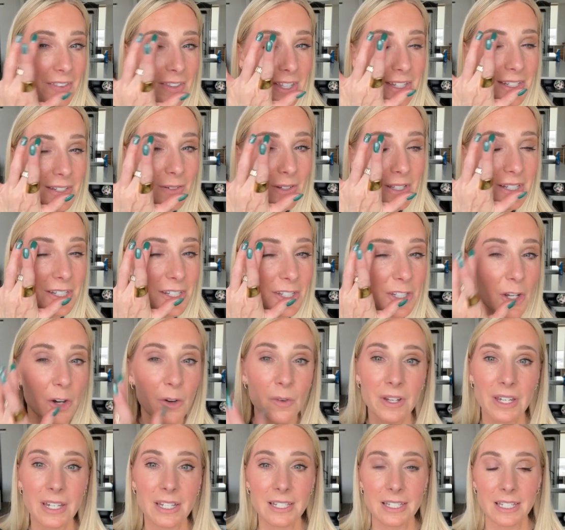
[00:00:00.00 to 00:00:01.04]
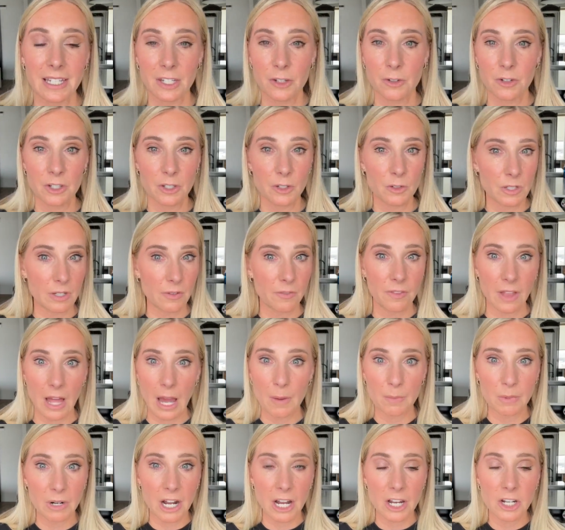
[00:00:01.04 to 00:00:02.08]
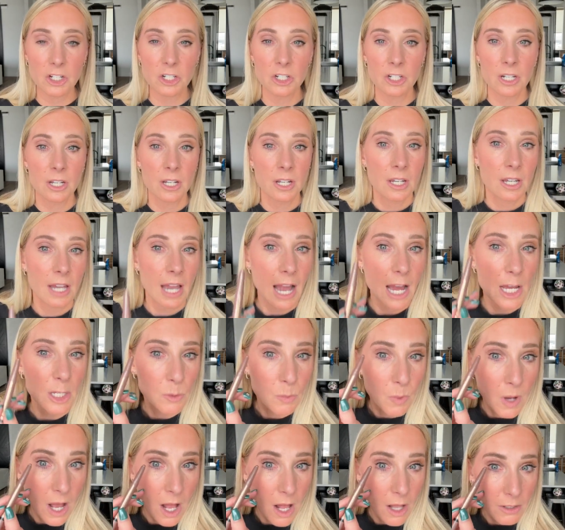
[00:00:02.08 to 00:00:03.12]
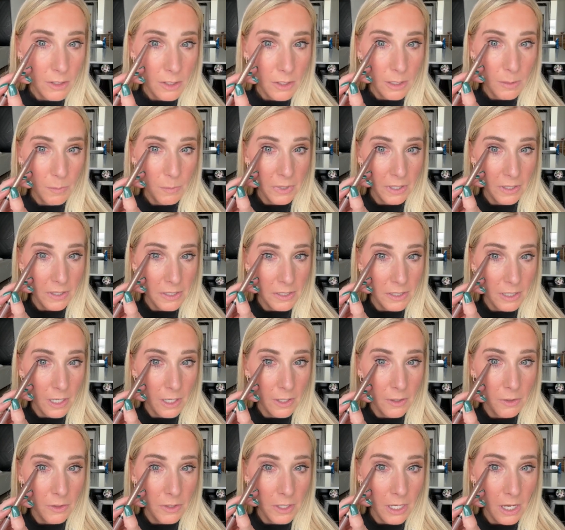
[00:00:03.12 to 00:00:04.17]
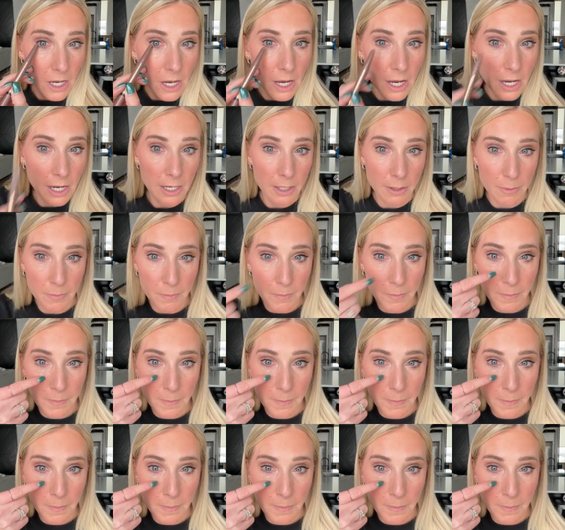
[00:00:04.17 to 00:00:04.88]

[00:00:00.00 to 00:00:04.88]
this one's so easy. You can use a flat brush as well. You can bring this under the eye.